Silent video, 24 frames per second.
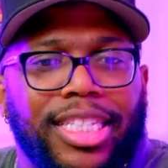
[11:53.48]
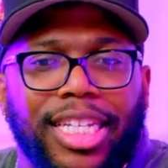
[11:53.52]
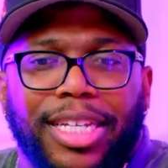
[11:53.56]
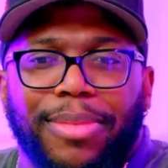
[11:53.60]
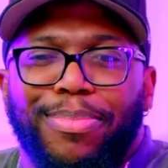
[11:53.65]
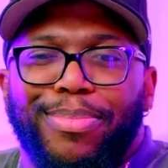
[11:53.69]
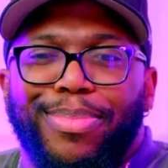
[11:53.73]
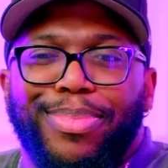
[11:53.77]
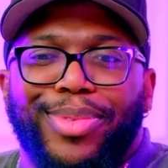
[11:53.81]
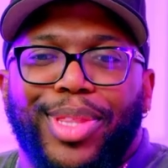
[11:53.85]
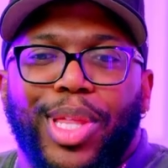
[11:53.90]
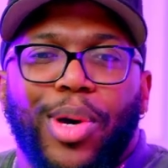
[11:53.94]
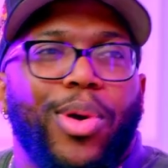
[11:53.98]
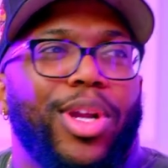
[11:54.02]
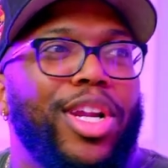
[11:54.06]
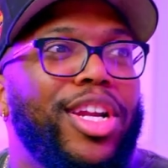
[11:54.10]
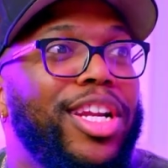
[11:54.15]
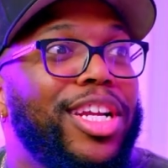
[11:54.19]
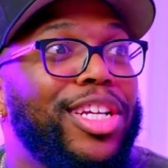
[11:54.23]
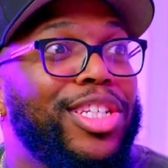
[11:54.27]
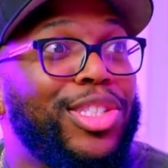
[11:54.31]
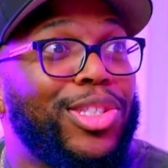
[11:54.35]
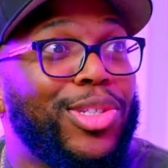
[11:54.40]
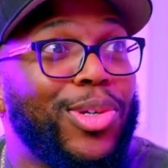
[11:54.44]
to throw it on
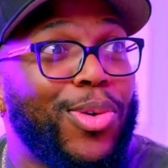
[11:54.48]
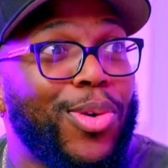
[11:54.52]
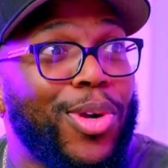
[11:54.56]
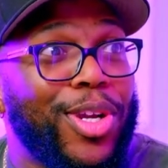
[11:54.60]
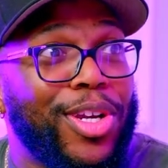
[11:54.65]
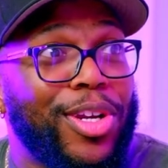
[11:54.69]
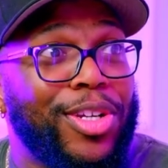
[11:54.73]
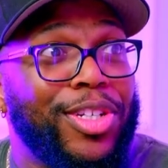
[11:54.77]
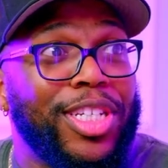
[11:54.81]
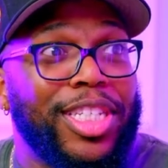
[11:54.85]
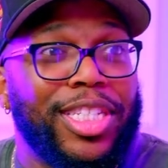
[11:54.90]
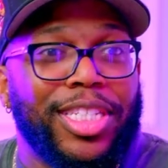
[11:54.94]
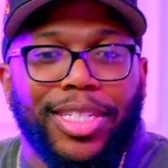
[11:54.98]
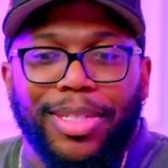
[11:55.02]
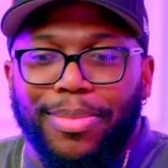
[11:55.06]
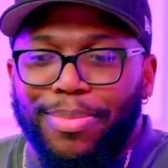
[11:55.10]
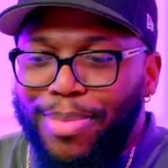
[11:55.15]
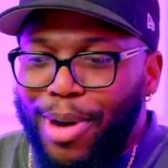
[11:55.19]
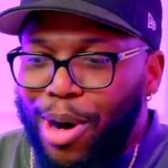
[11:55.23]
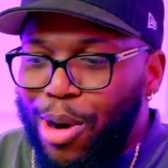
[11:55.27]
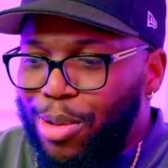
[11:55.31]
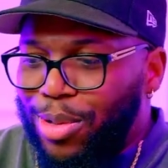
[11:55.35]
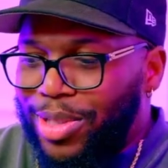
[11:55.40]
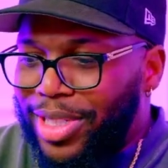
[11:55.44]
their story or just
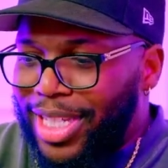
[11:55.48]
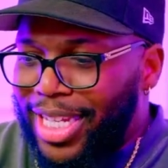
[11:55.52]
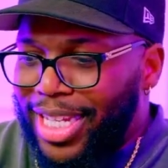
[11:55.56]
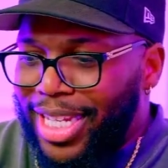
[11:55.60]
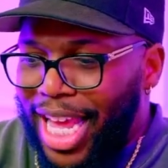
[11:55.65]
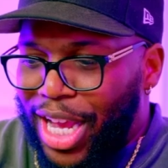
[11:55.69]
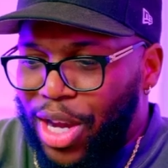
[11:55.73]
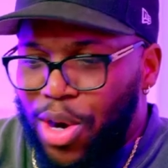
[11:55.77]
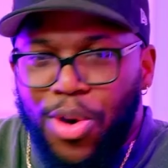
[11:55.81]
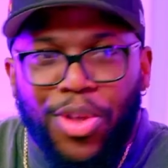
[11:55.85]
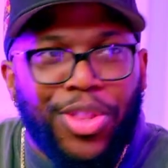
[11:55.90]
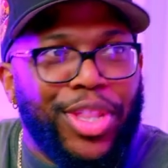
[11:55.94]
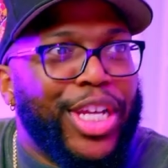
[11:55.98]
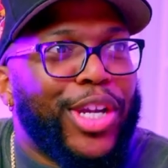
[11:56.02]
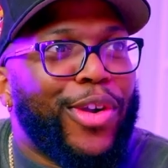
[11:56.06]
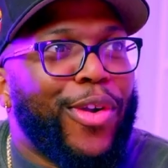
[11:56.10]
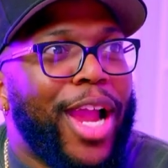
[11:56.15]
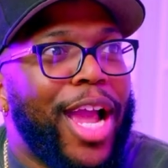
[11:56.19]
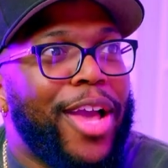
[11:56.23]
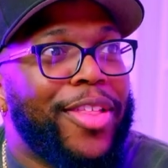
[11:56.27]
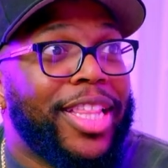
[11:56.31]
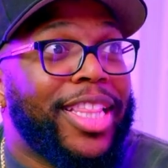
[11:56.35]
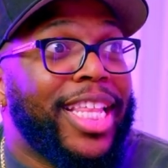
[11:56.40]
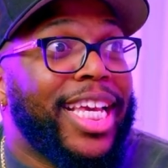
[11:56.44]
post it like on the
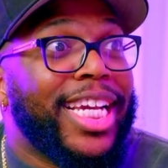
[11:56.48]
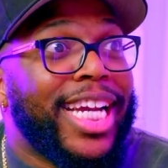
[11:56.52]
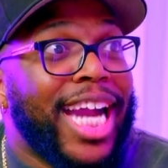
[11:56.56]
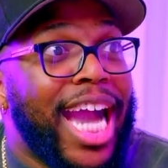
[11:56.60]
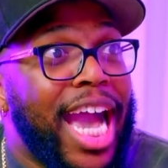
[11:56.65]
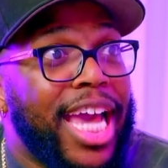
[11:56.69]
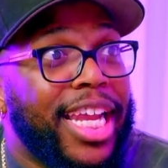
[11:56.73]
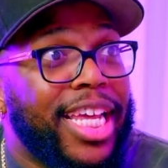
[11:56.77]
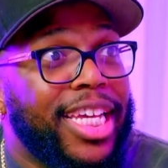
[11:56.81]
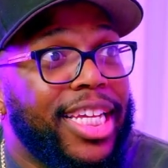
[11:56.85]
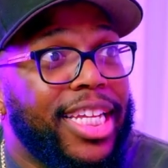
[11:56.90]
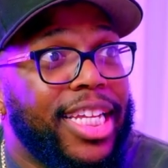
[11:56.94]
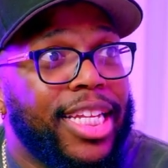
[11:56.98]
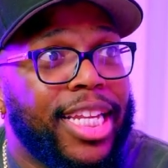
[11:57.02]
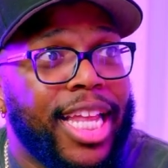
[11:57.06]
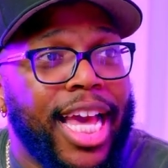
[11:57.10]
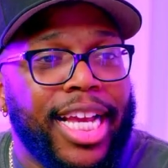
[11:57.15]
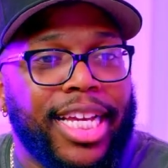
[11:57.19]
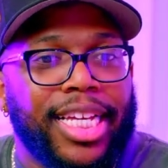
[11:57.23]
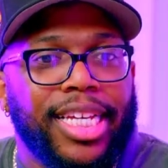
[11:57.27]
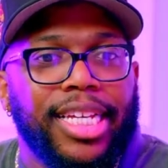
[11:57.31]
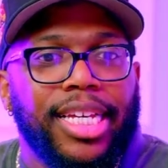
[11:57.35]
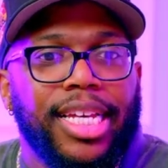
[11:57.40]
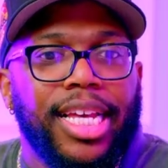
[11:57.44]
ground that they got it.
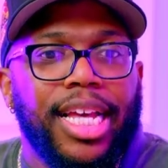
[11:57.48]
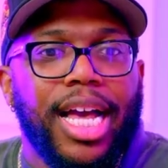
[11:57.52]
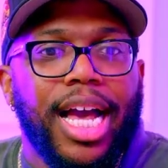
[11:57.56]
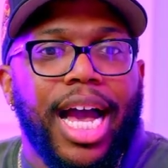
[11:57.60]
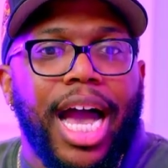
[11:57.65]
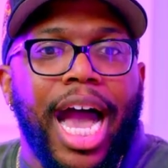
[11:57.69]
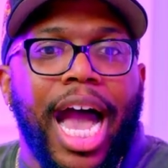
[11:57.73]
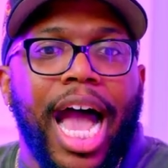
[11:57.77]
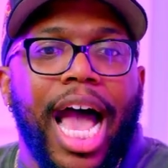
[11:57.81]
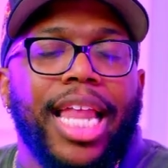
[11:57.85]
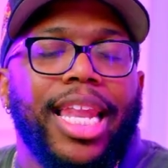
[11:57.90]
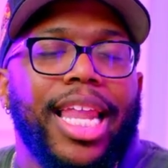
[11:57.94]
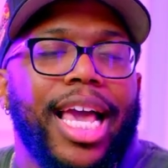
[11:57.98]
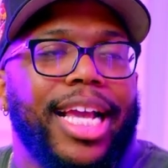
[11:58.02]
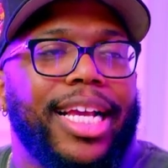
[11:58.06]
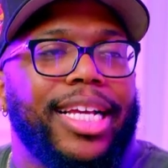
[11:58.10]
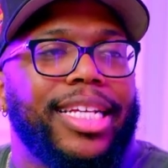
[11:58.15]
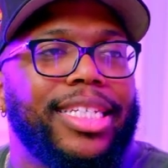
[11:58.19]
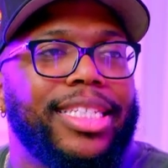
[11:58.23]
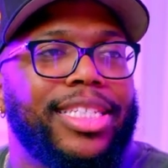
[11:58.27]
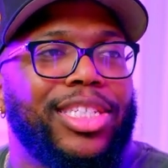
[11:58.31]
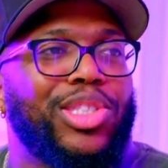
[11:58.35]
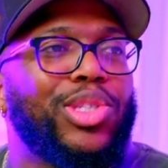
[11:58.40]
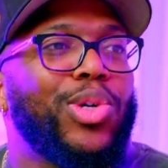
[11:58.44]
Like, I like
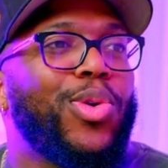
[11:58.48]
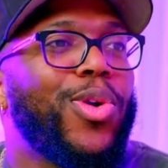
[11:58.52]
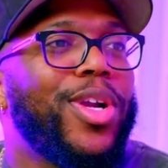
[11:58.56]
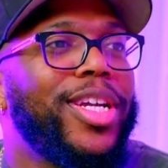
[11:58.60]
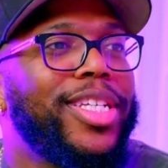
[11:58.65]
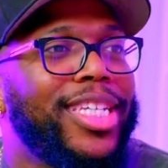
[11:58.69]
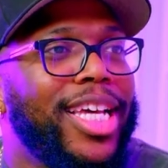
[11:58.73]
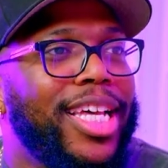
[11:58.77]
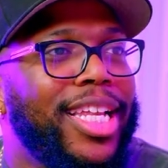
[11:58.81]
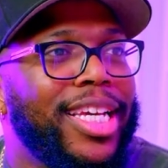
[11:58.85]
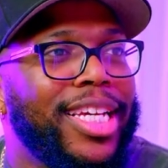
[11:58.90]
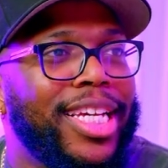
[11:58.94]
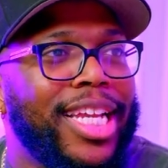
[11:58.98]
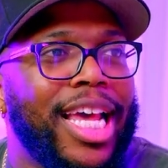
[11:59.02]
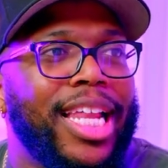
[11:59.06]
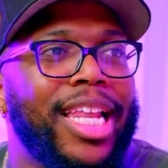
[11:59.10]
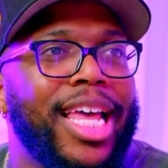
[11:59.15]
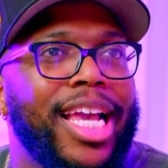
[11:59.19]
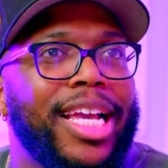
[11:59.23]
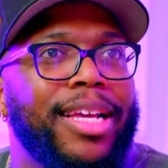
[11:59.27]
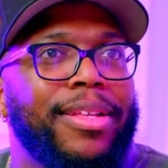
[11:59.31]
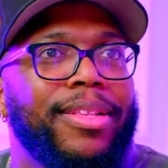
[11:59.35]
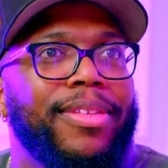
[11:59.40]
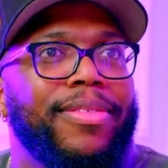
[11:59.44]
storytelling and I
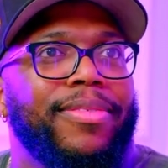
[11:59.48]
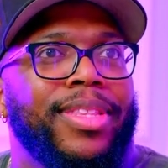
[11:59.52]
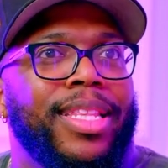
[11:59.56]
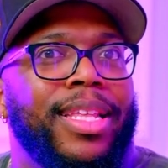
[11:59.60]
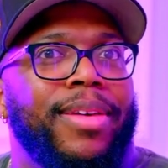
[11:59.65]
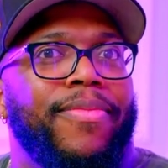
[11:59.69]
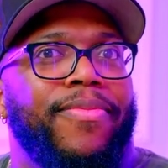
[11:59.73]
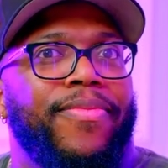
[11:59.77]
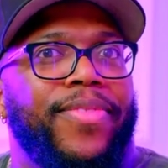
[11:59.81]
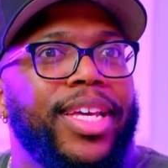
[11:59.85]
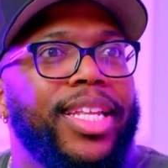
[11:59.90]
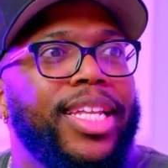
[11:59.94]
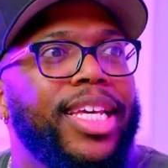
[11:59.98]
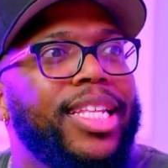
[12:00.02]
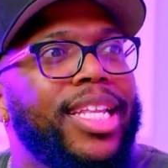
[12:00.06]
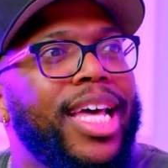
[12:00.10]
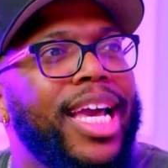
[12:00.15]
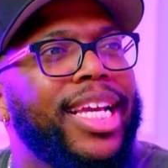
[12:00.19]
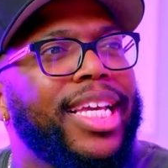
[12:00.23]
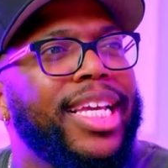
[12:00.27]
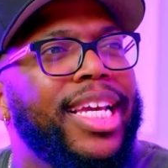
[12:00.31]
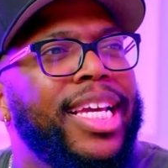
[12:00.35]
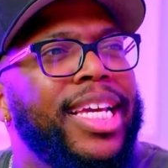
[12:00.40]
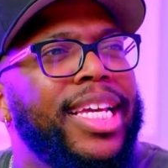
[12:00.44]
like them feeling
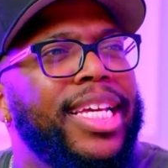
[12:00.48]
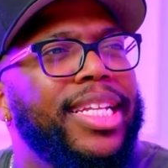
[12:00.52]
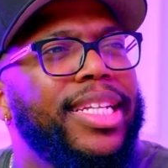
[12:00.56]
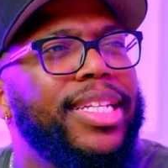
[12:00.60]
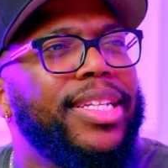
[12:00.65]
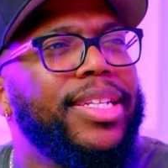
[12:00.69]
like it